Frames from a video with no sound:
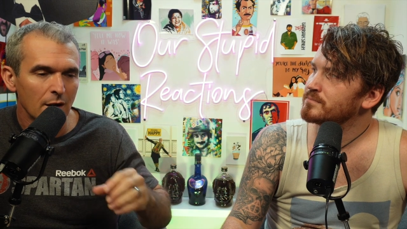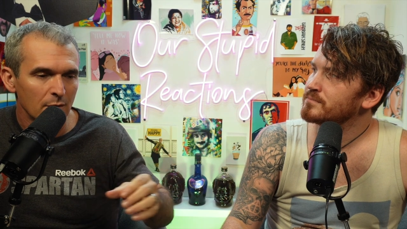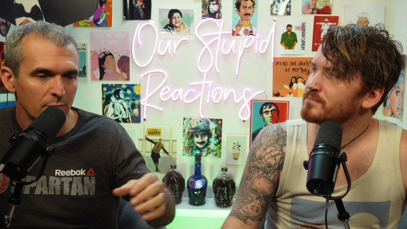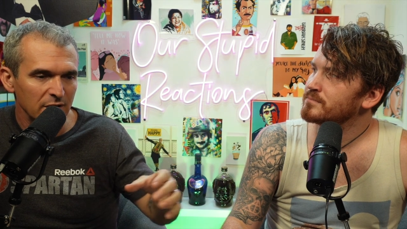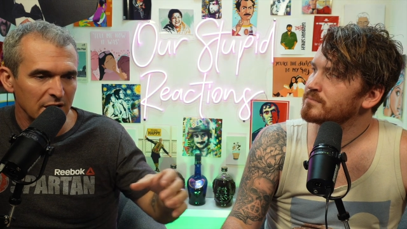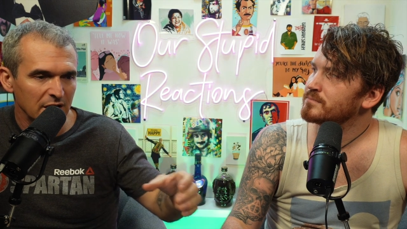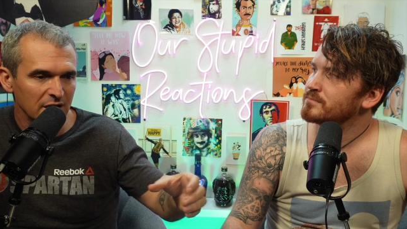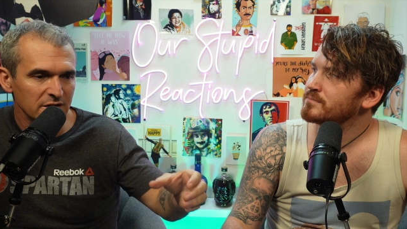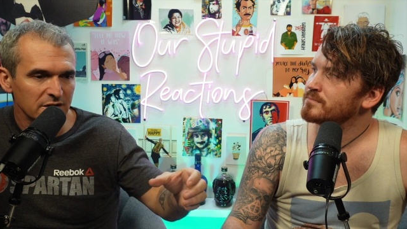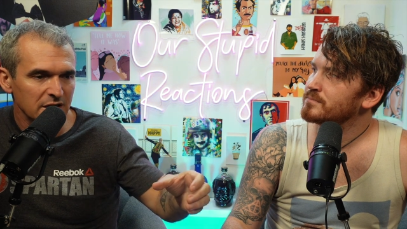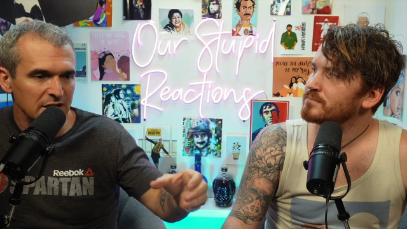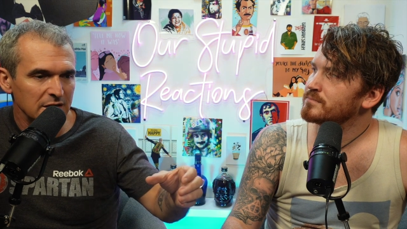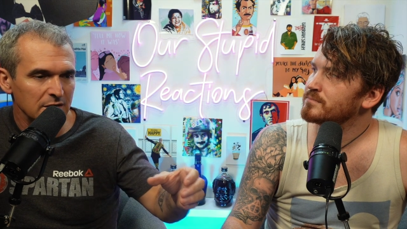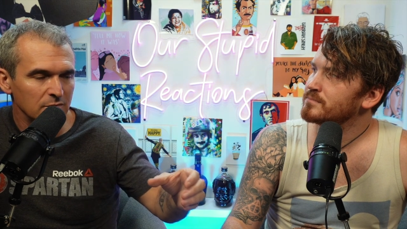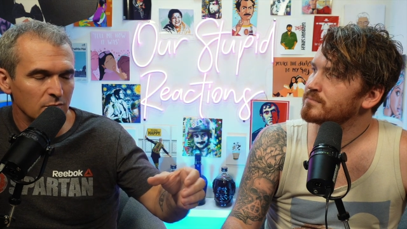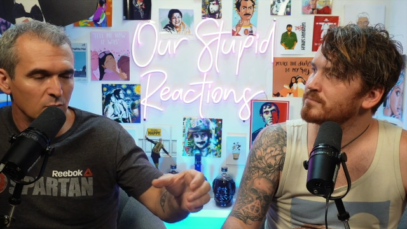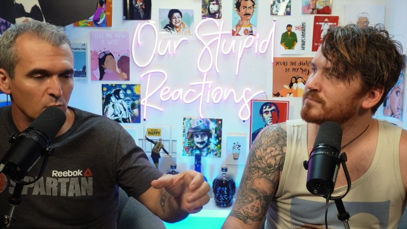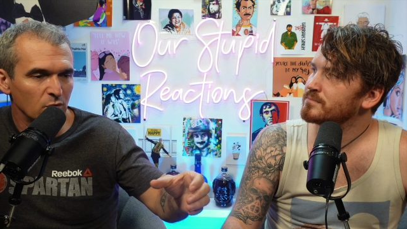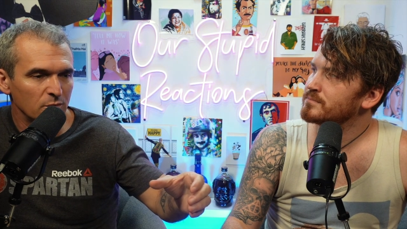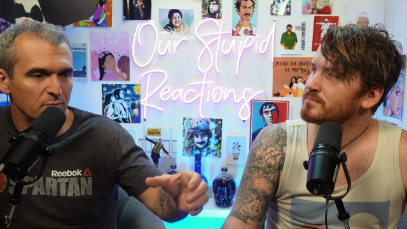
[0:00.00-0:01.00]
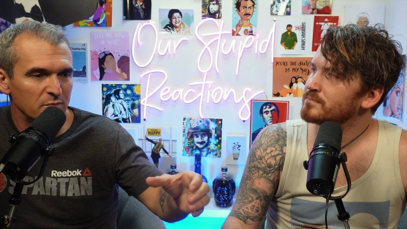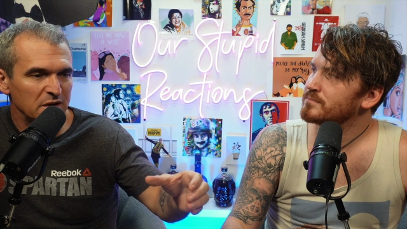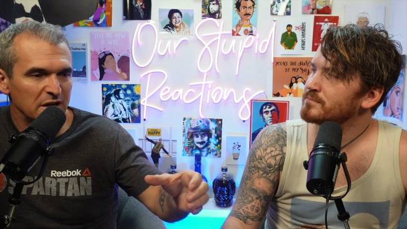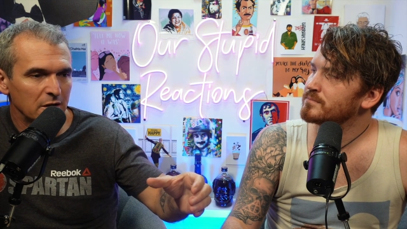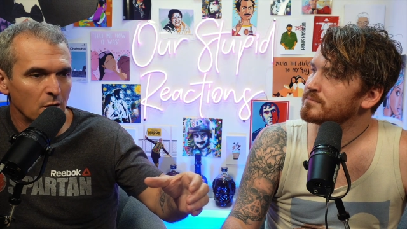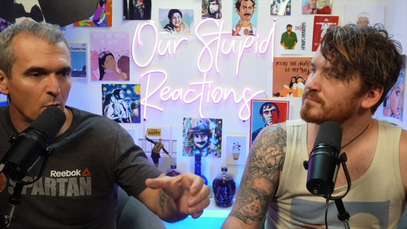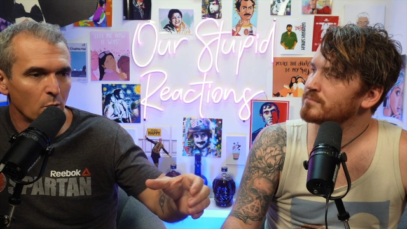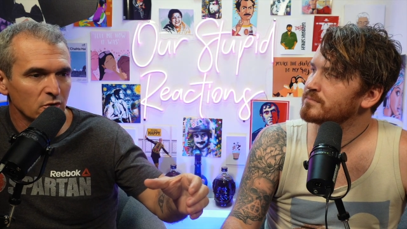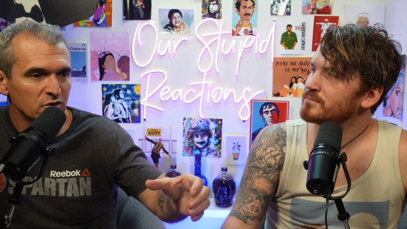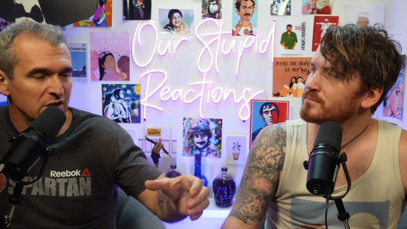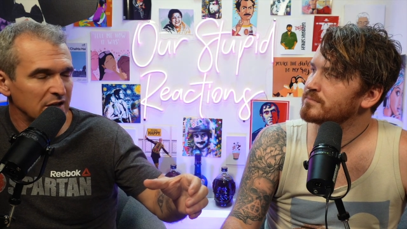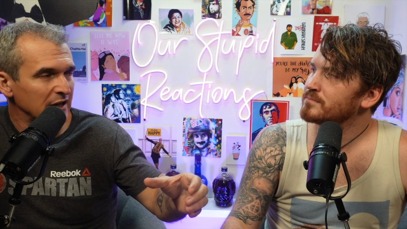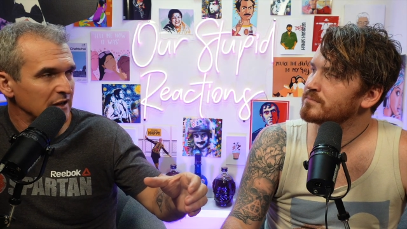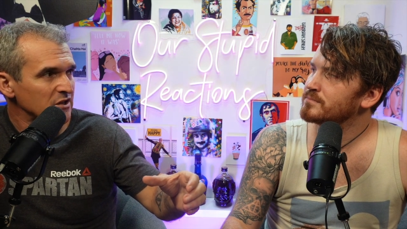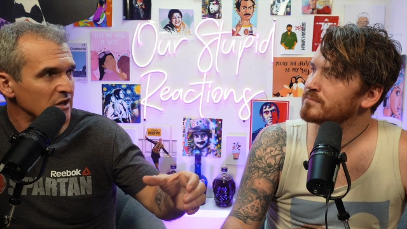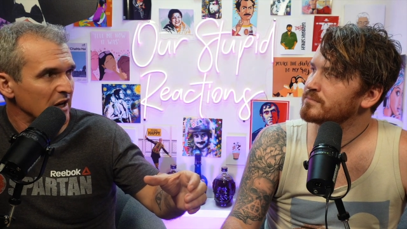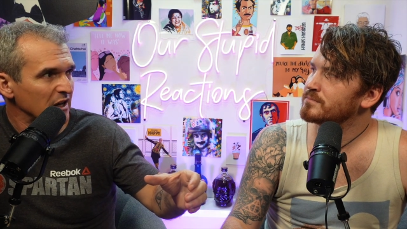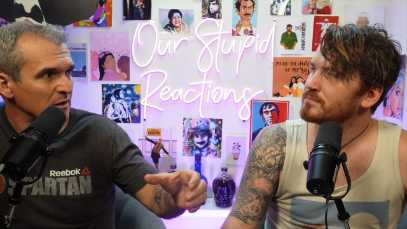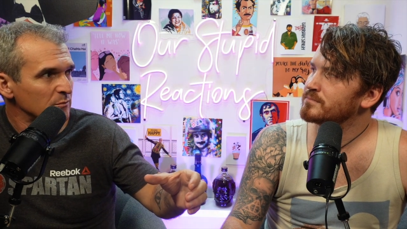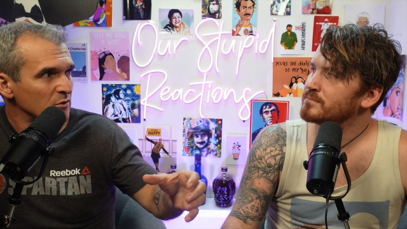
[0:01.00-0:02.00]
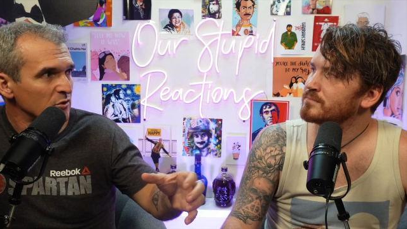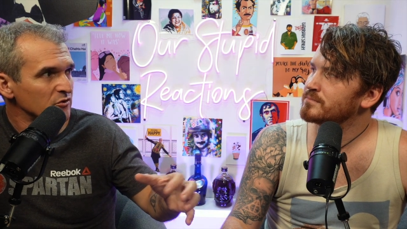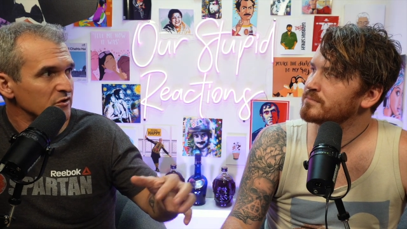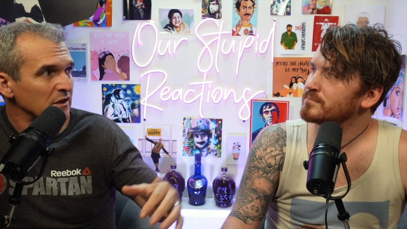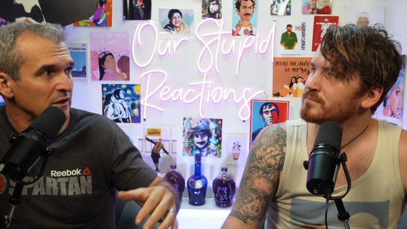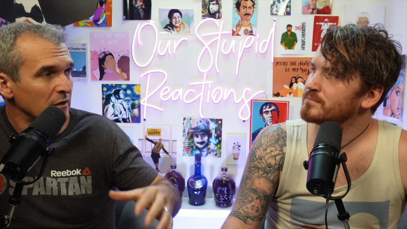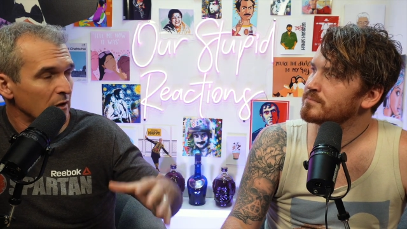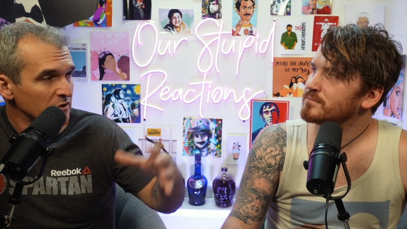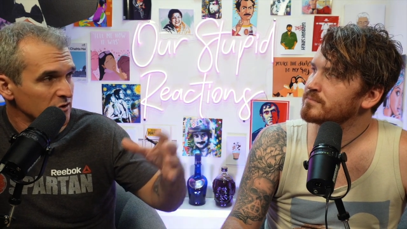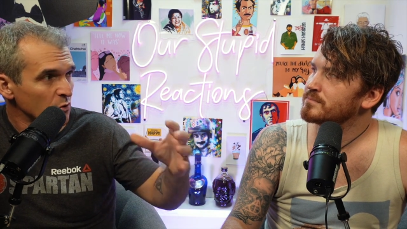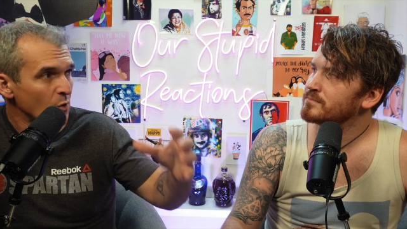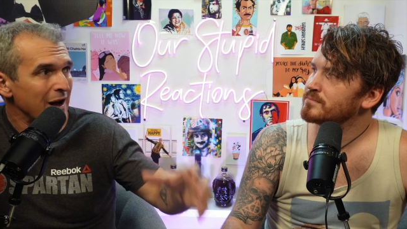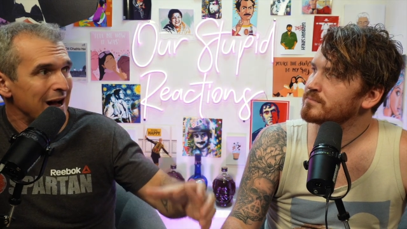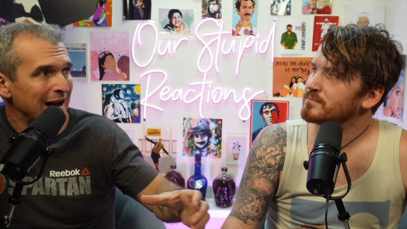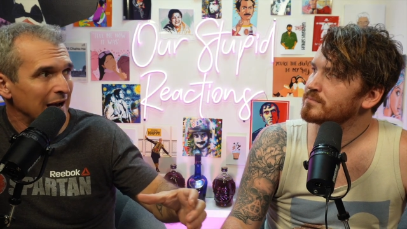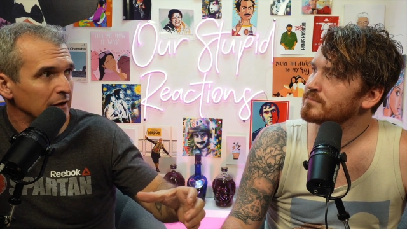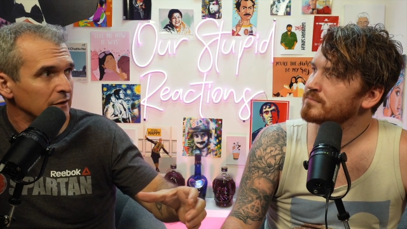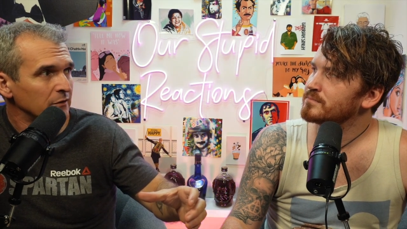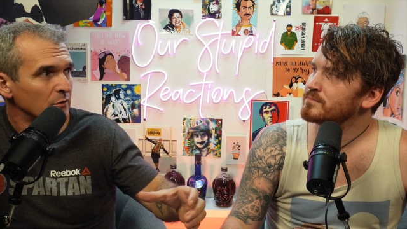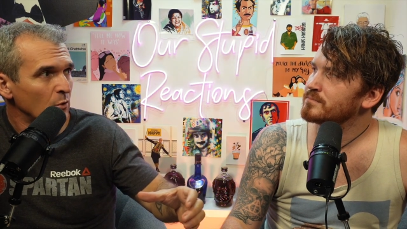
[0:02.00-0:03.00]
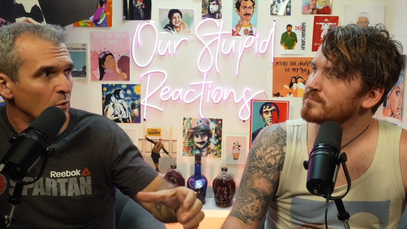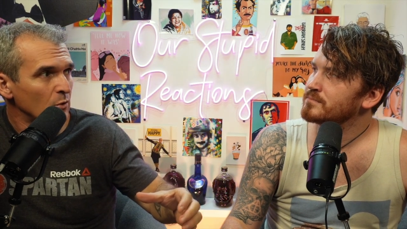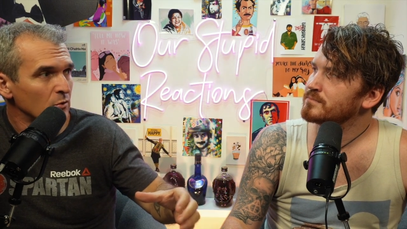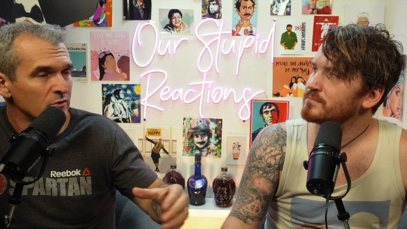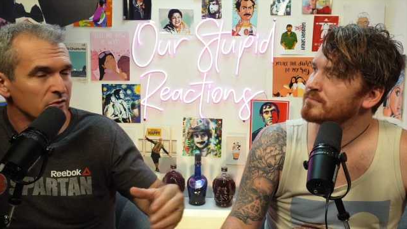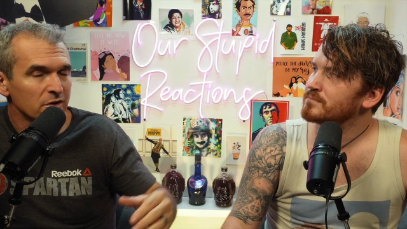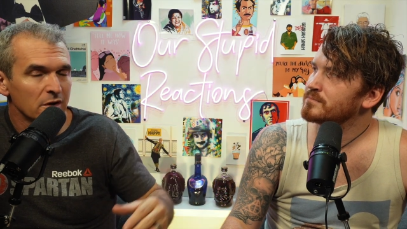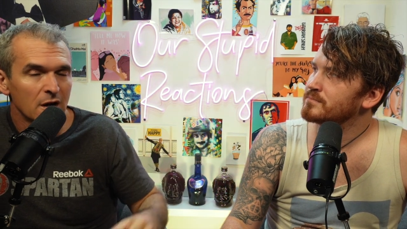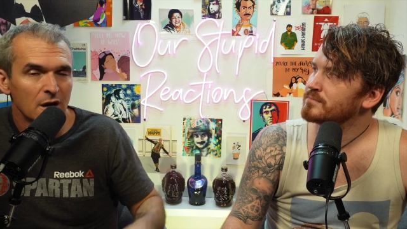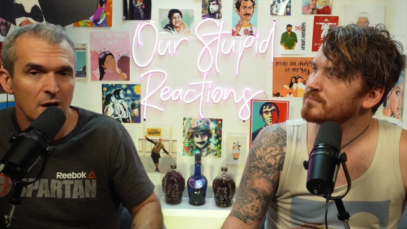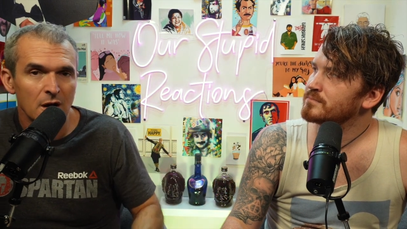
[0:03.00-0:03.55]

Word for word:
Speaker 1: because he would dig holes to catch animals, and he'd also hide in holes.